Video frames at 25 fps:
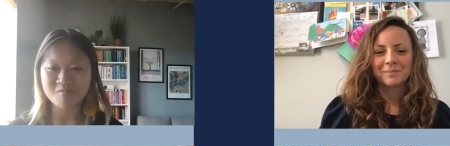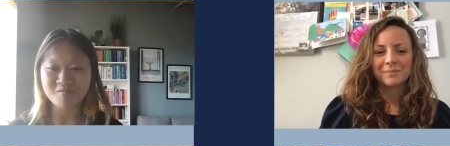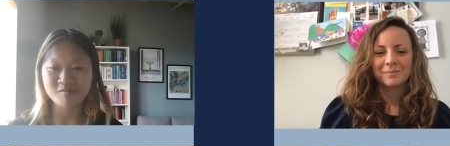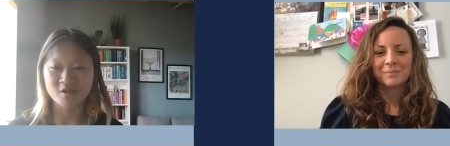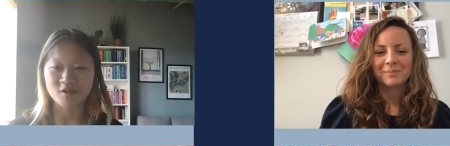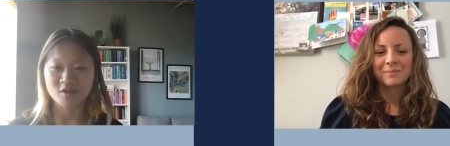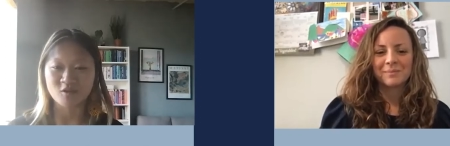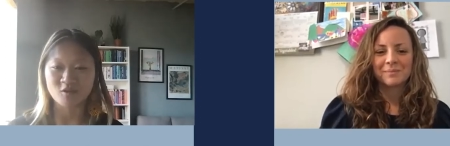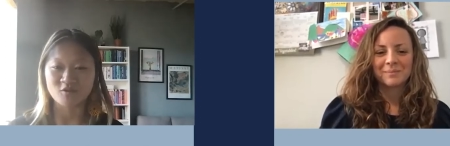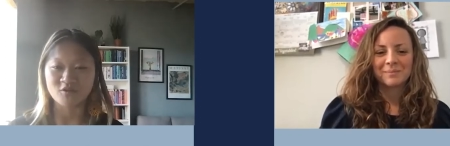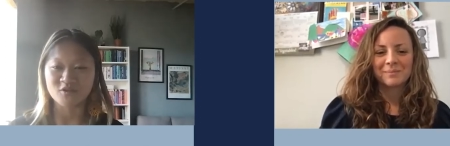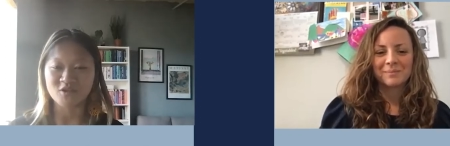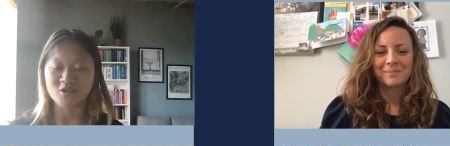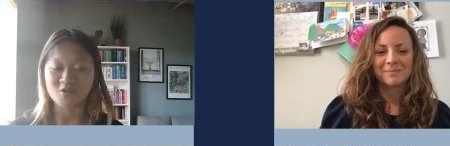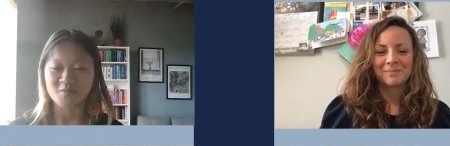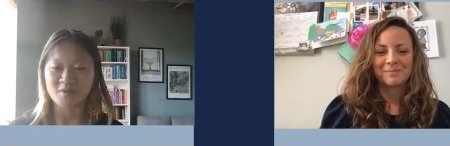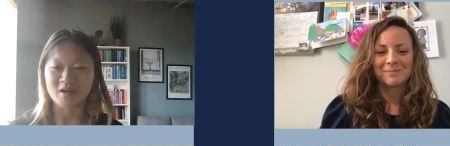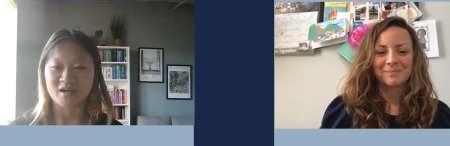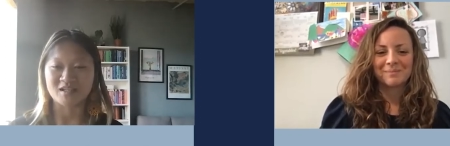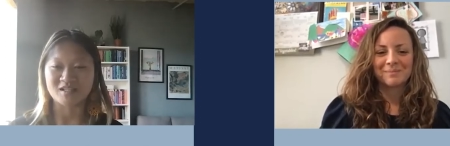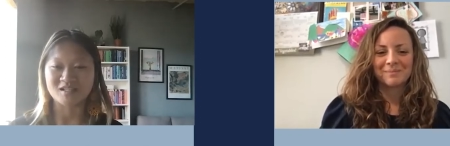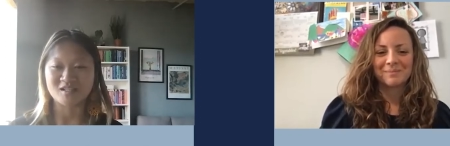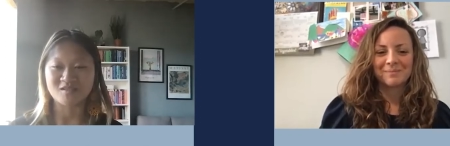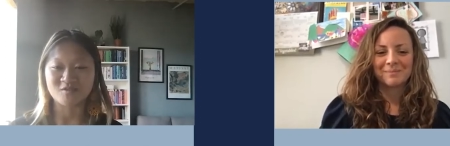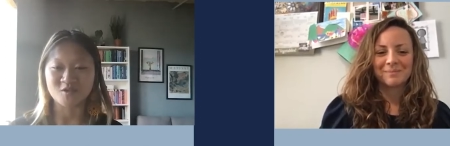Speaker 1: but over the
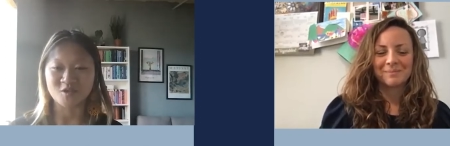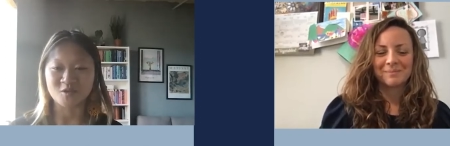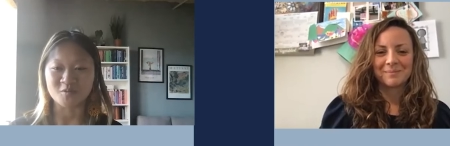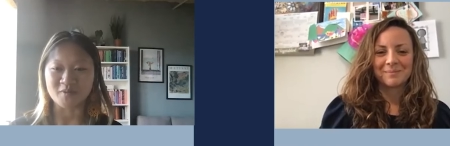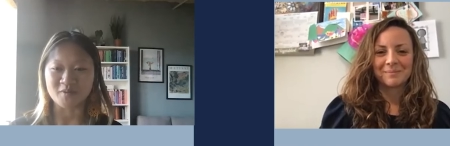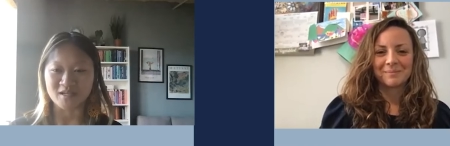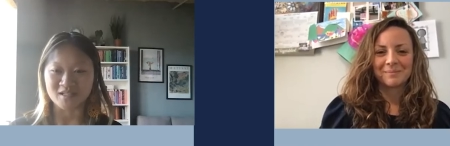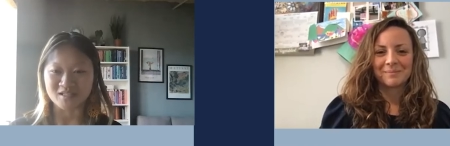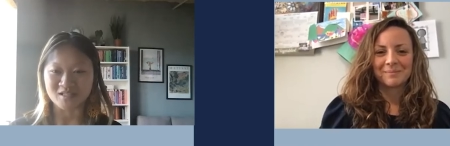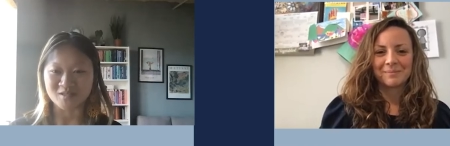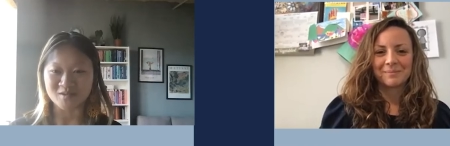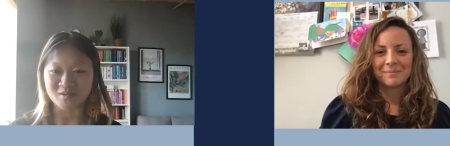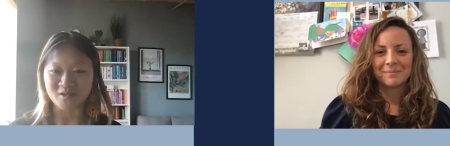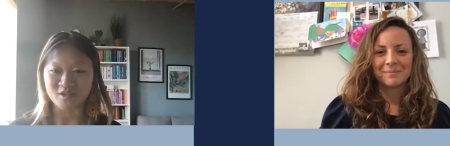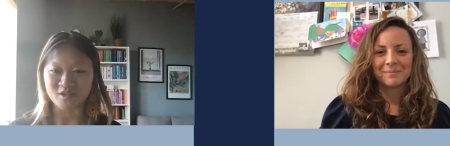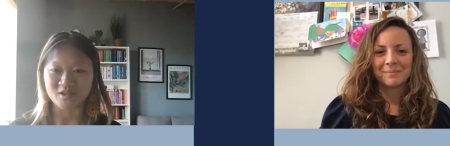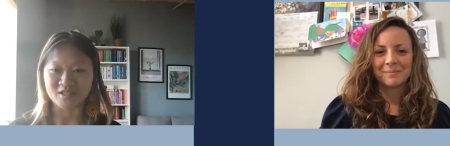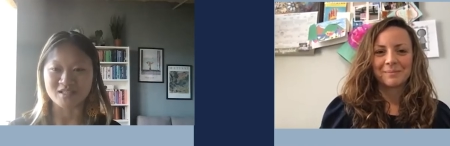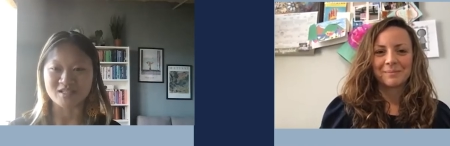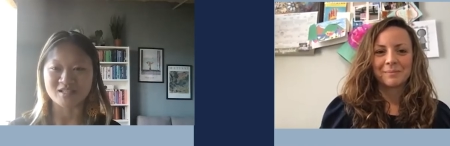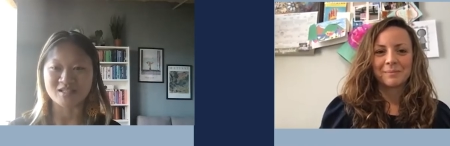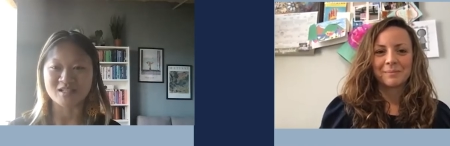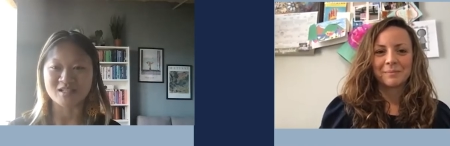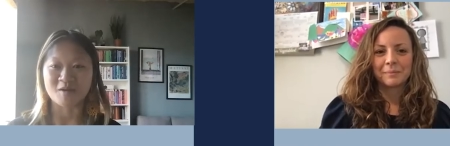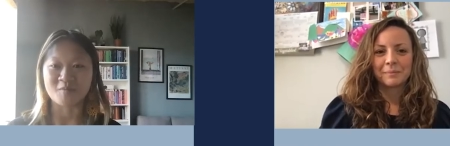past few months, whether
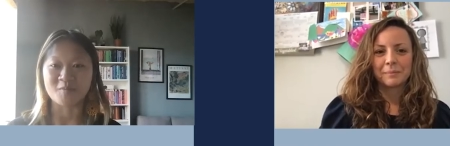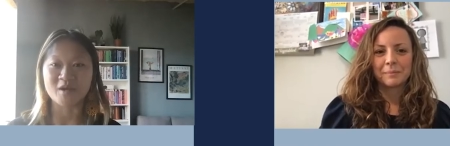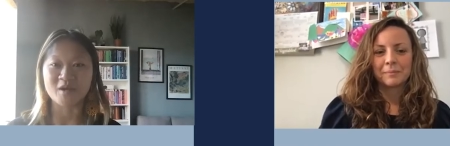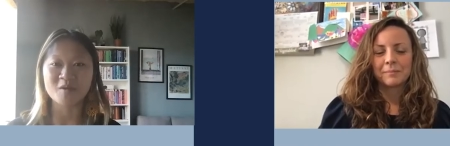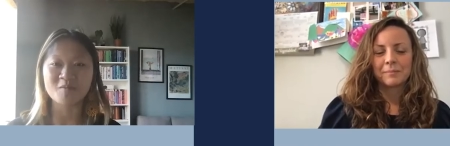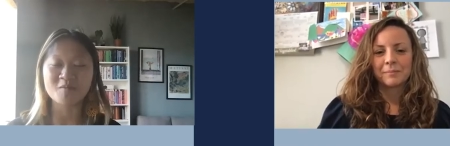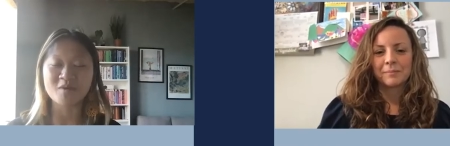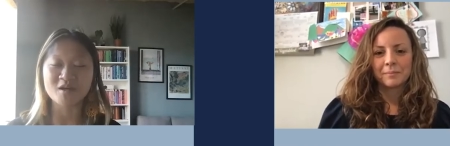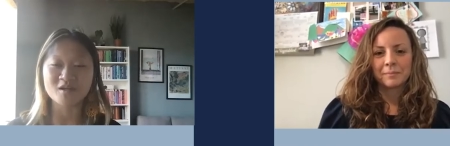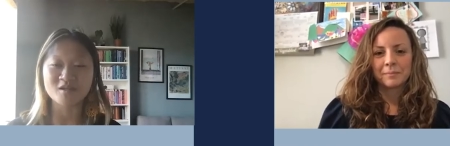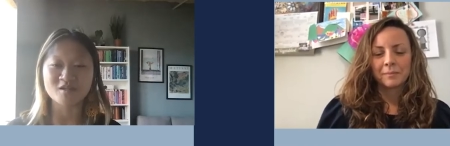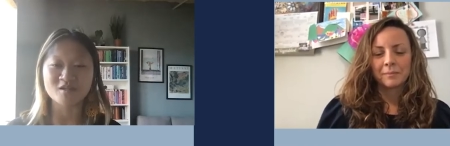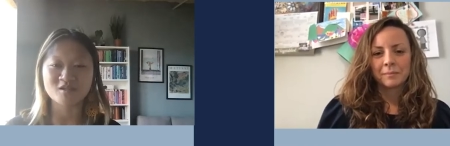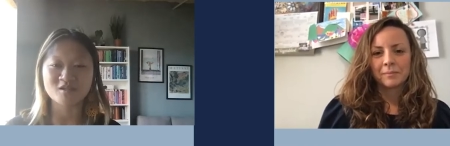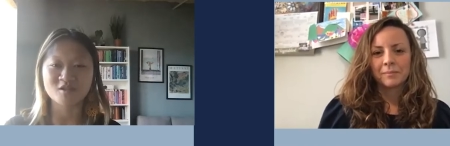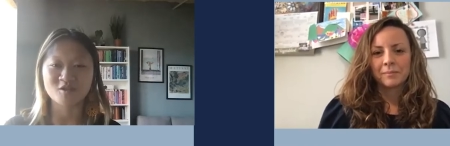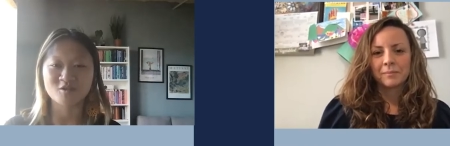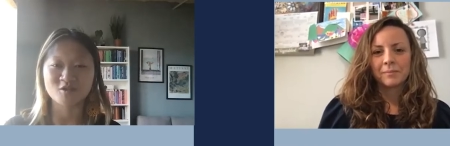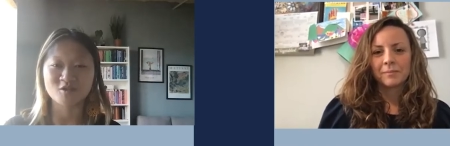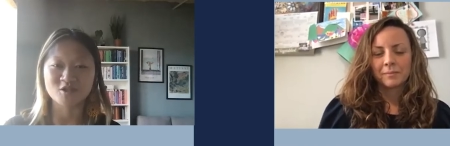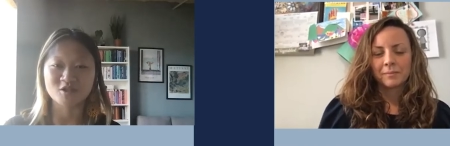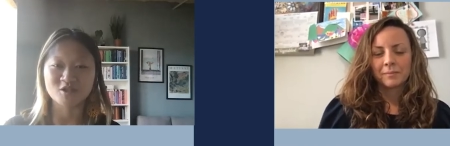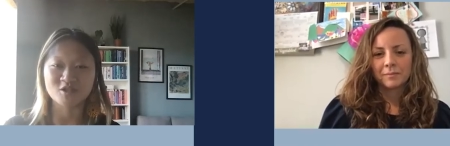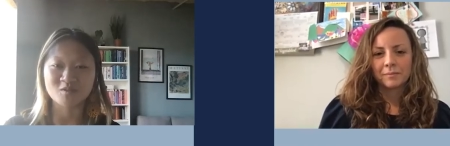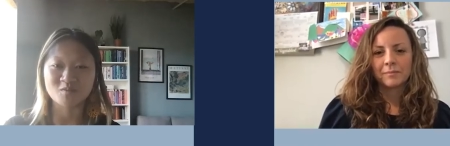it's a big milestone
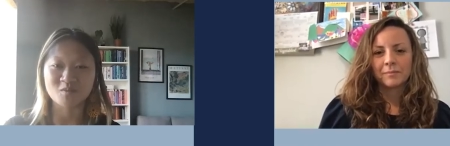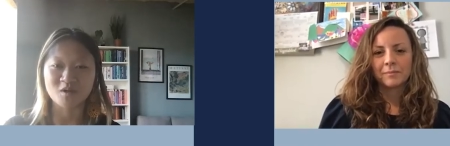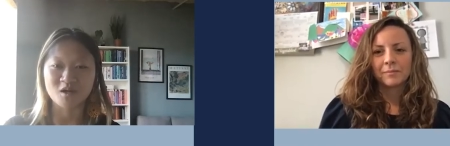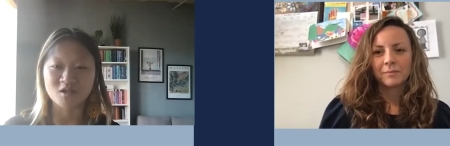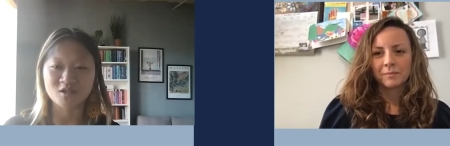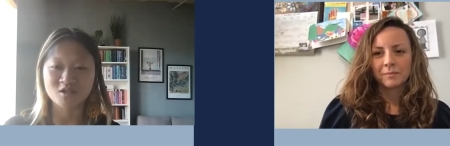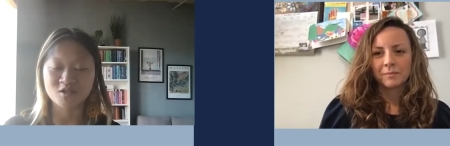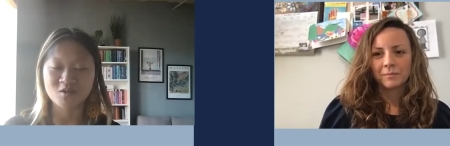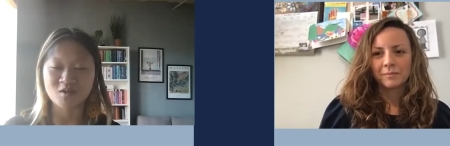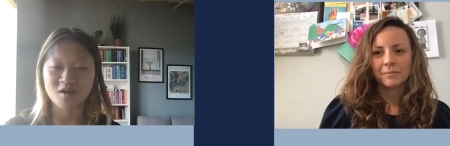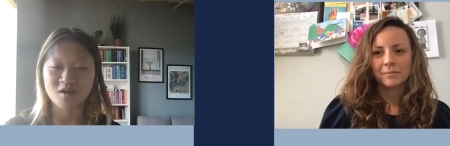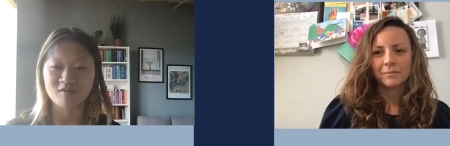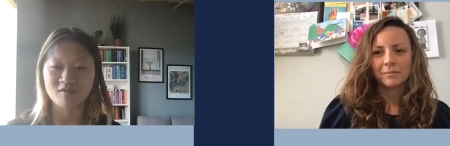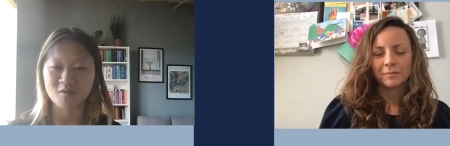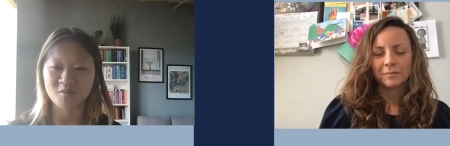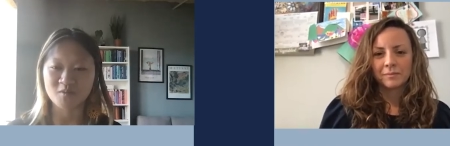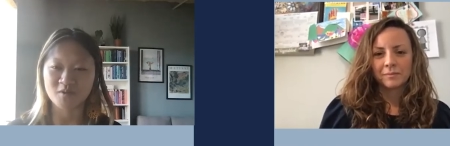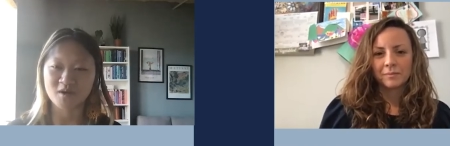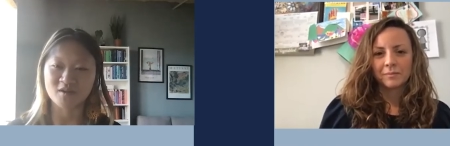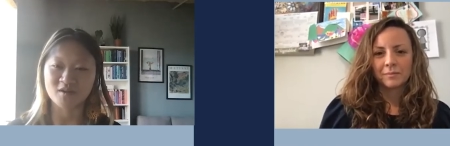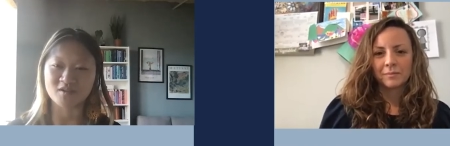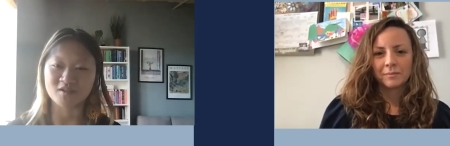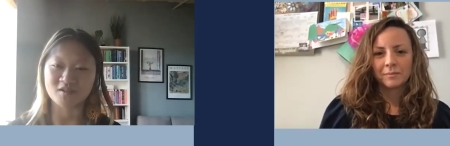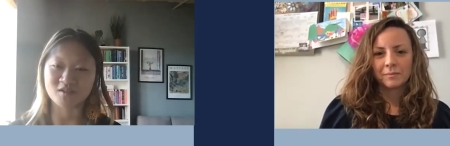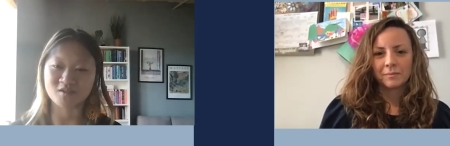or small, do you have a
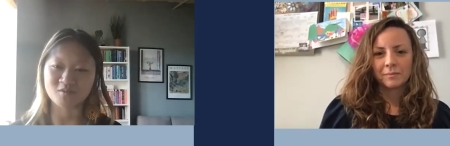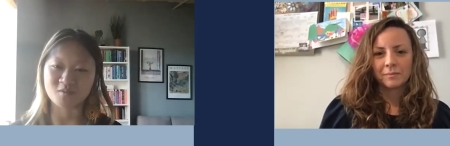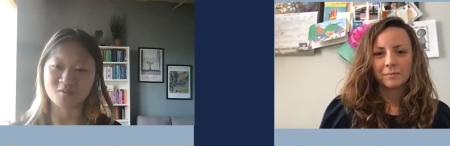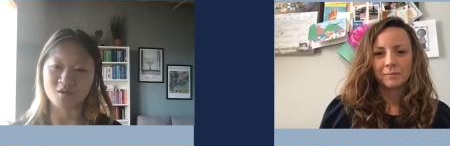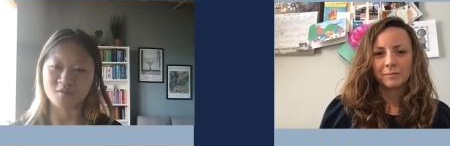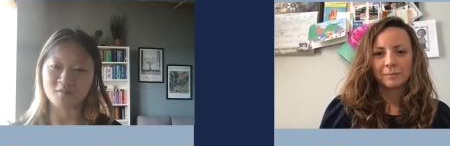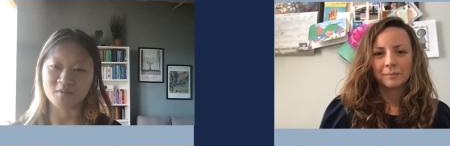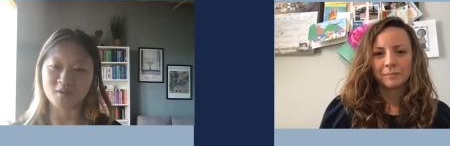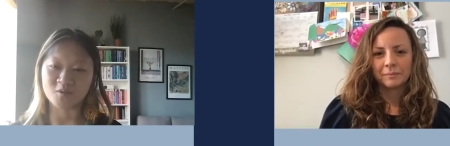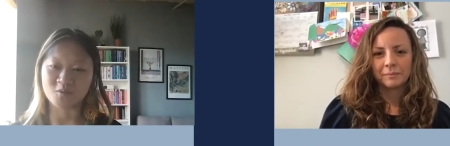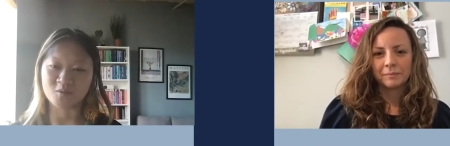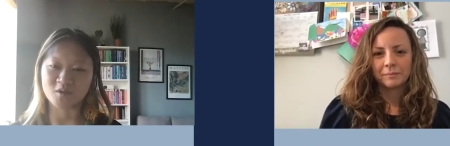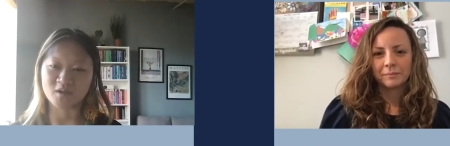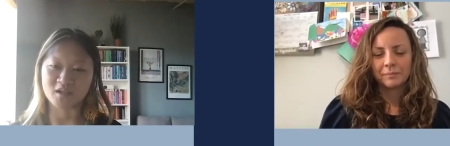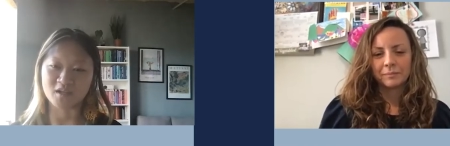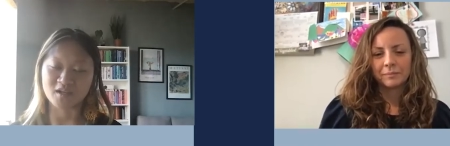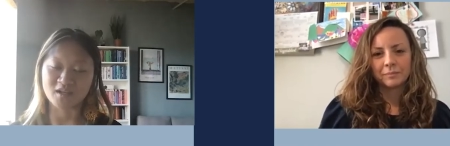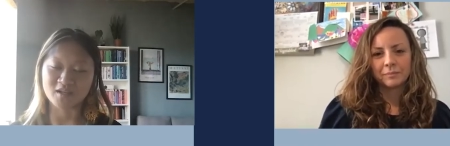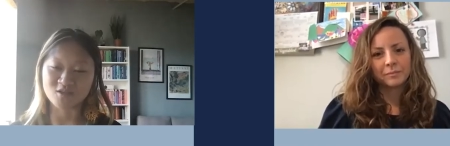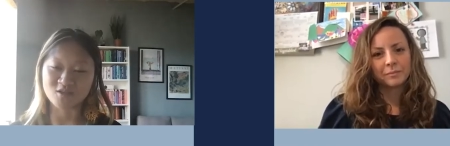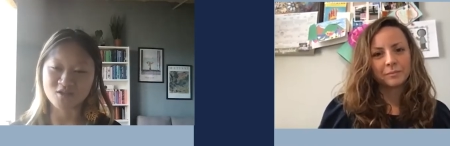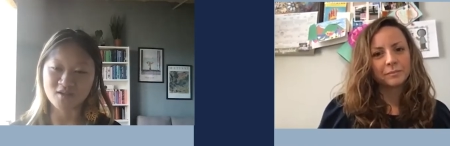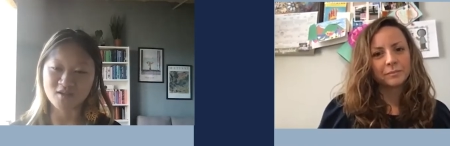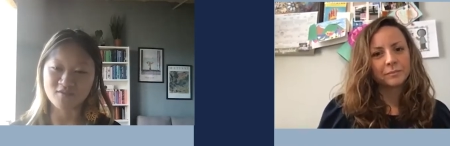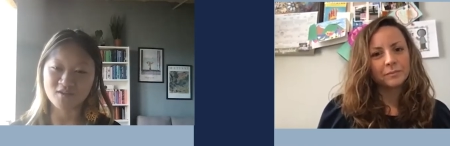proudest moment working
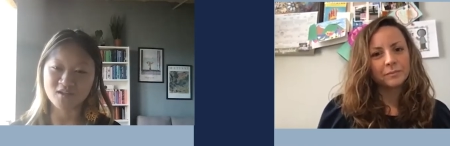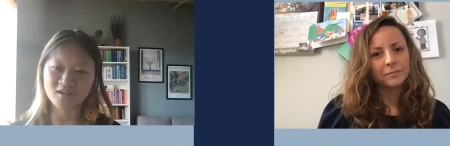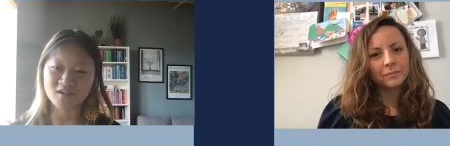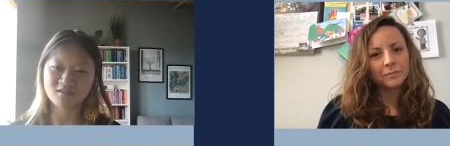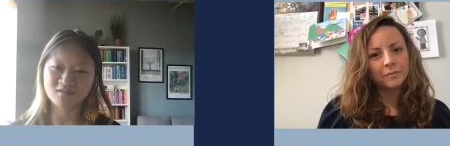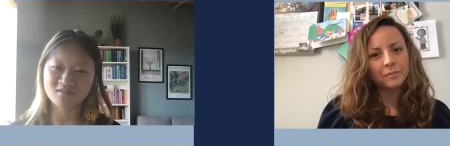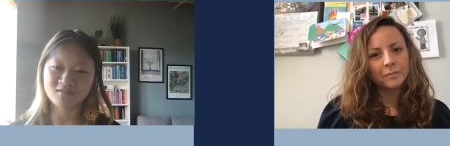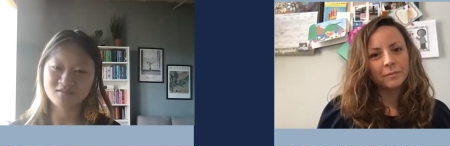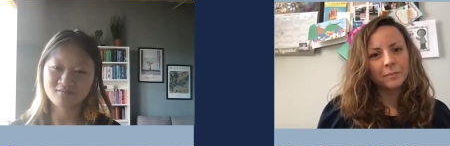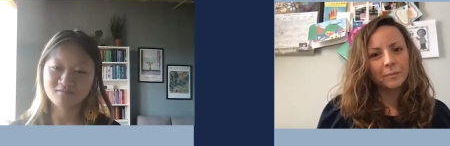at Trevor?